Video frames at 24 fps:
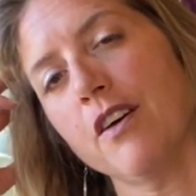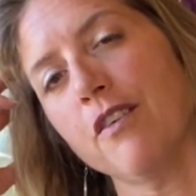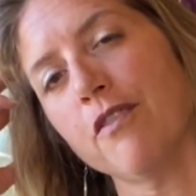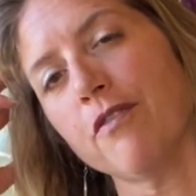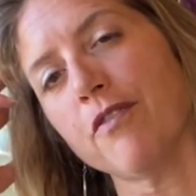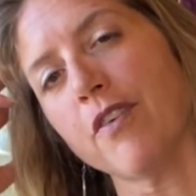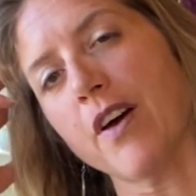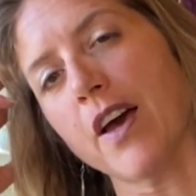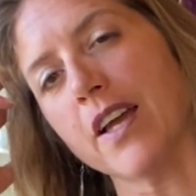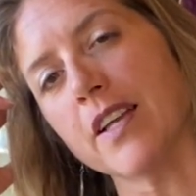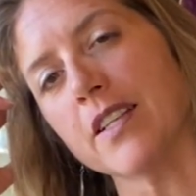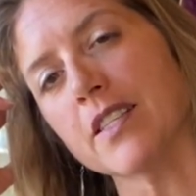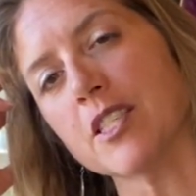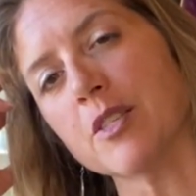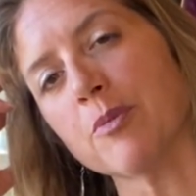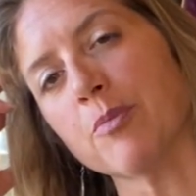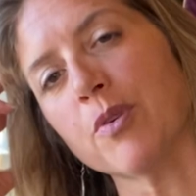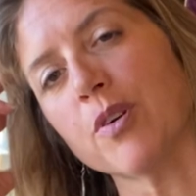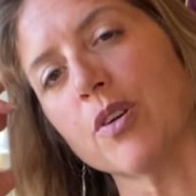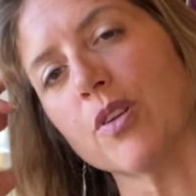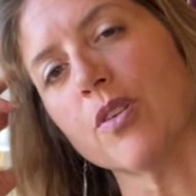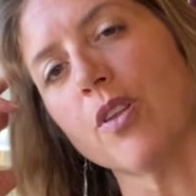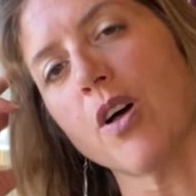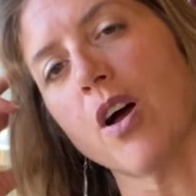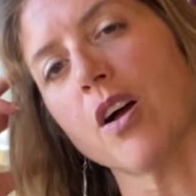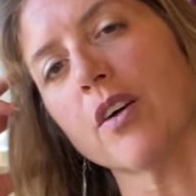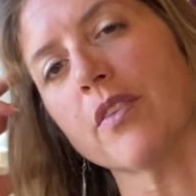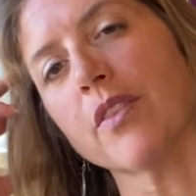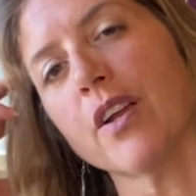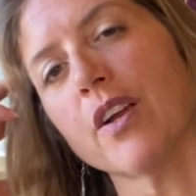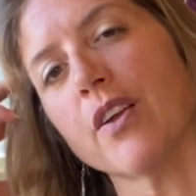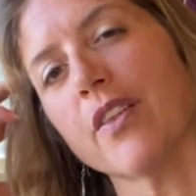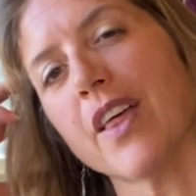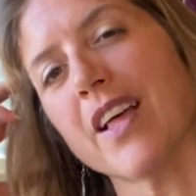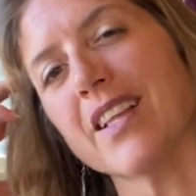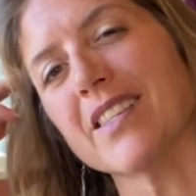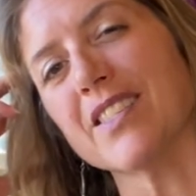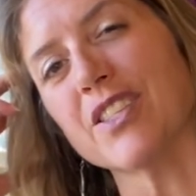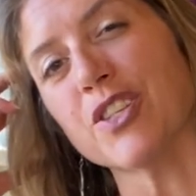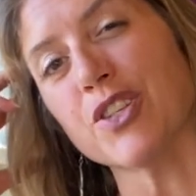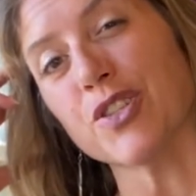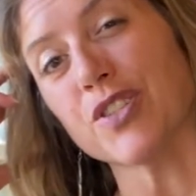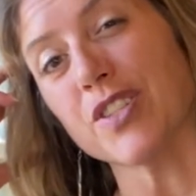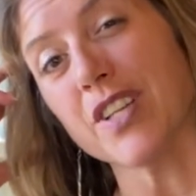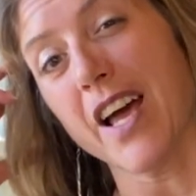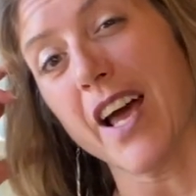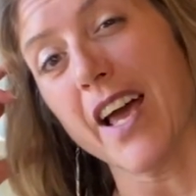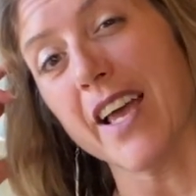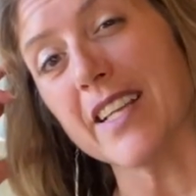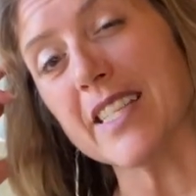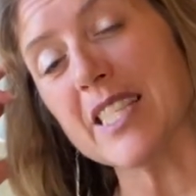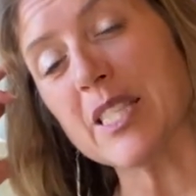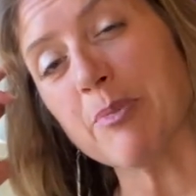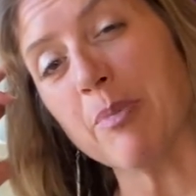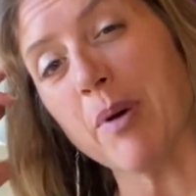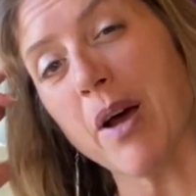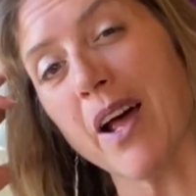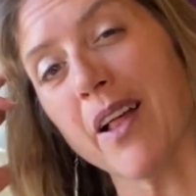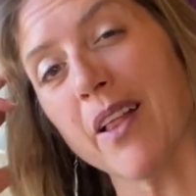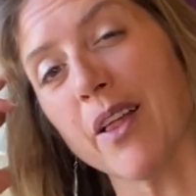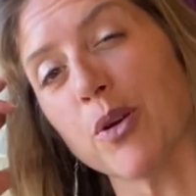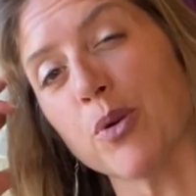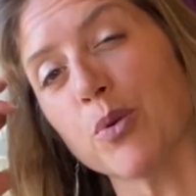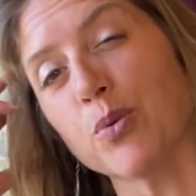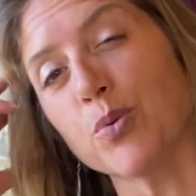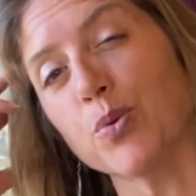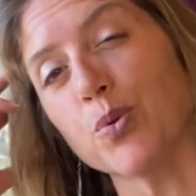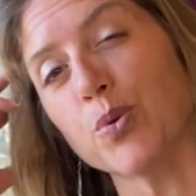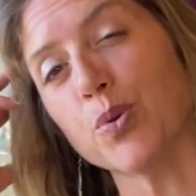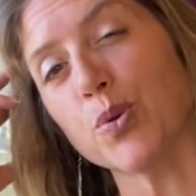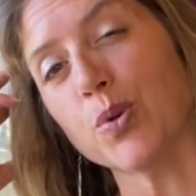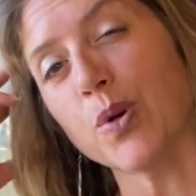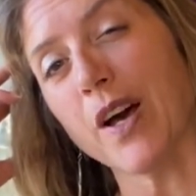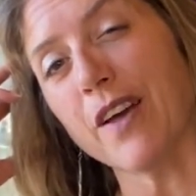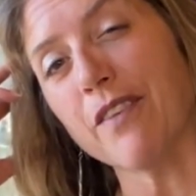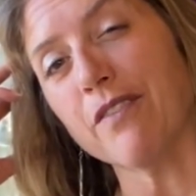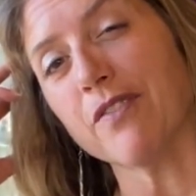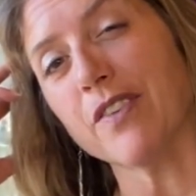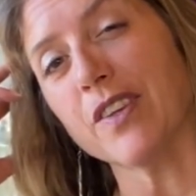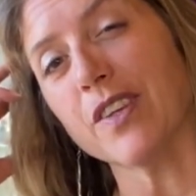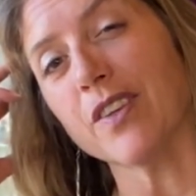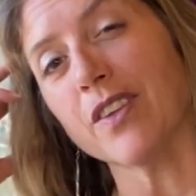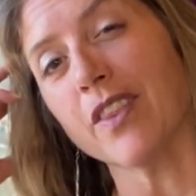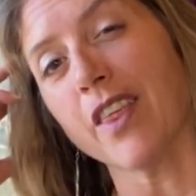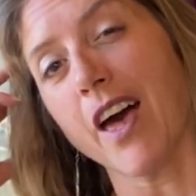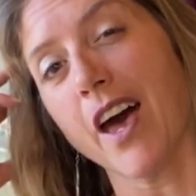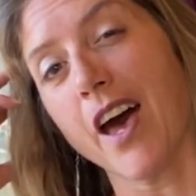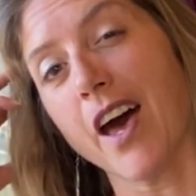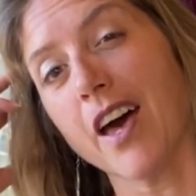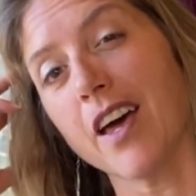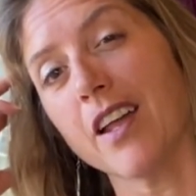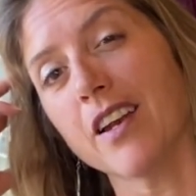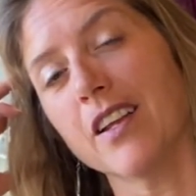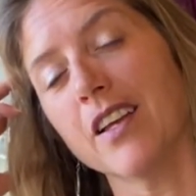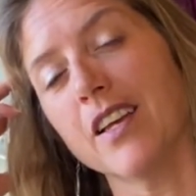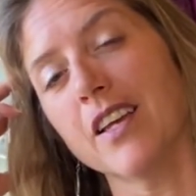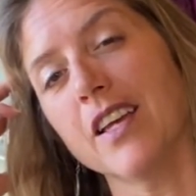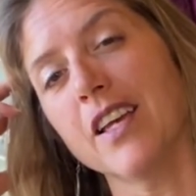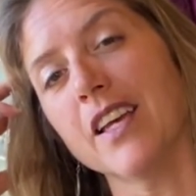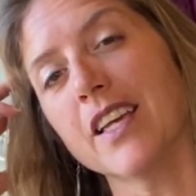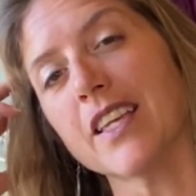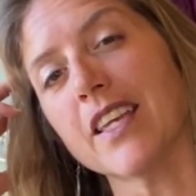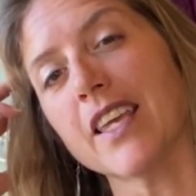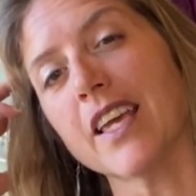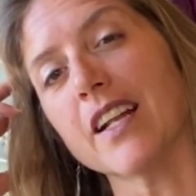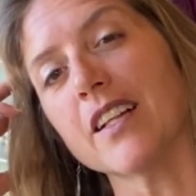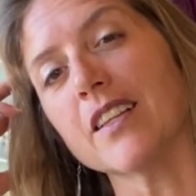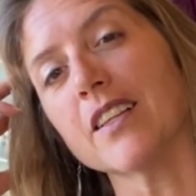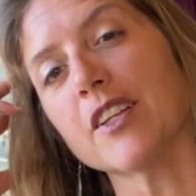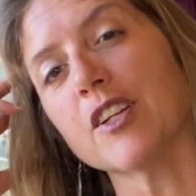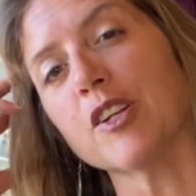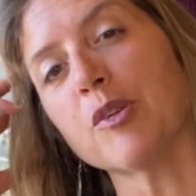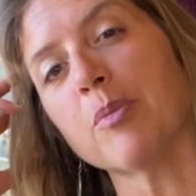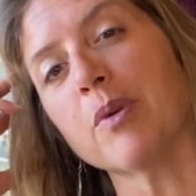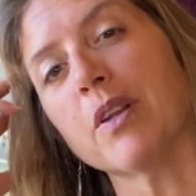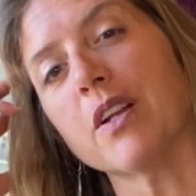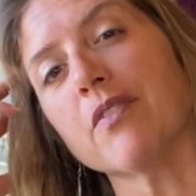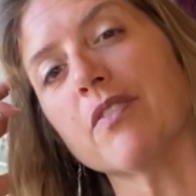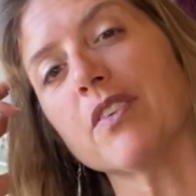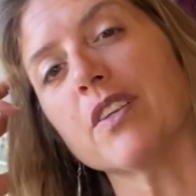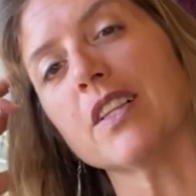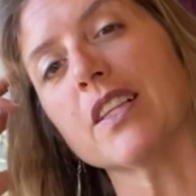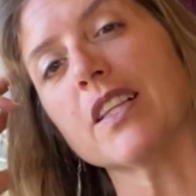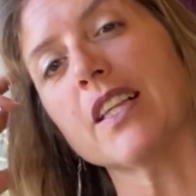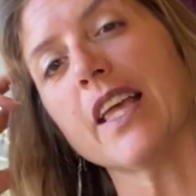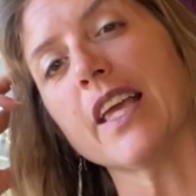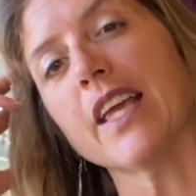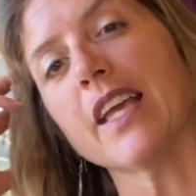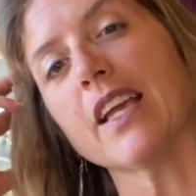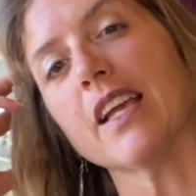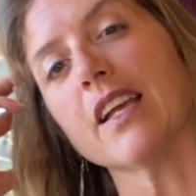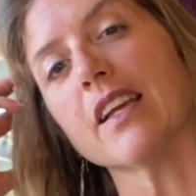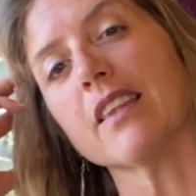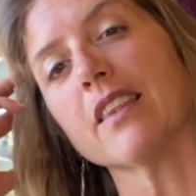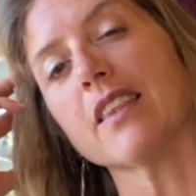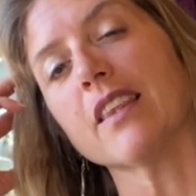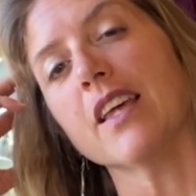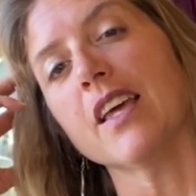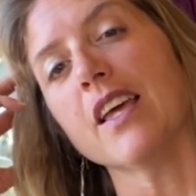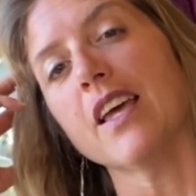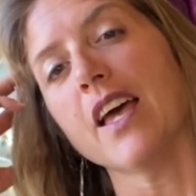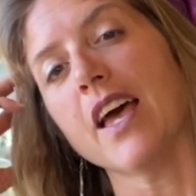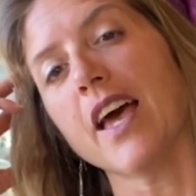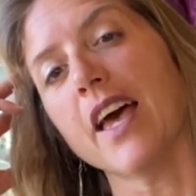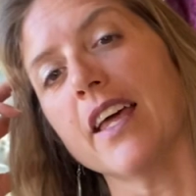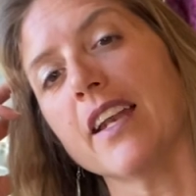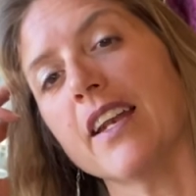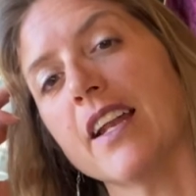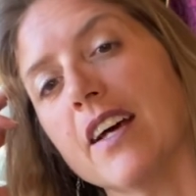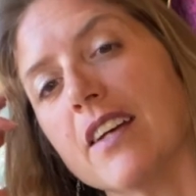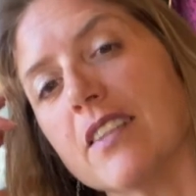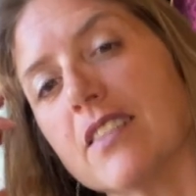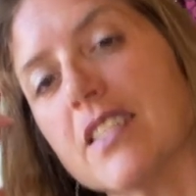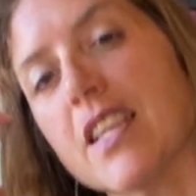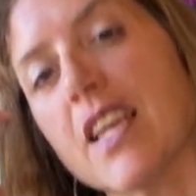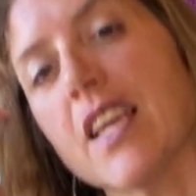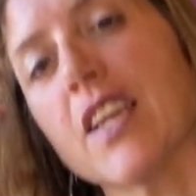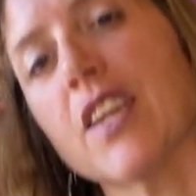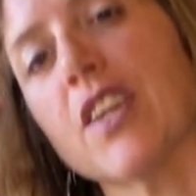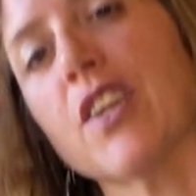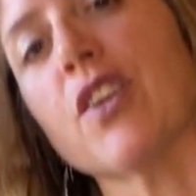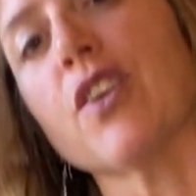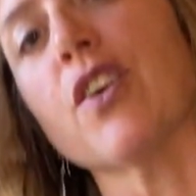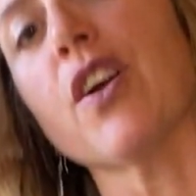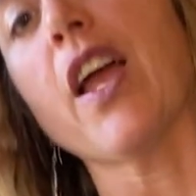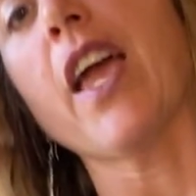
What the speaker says: Find somewhere along there that's your tight spot, like, ooh, I feel that. Get a little bit of a length, and now take your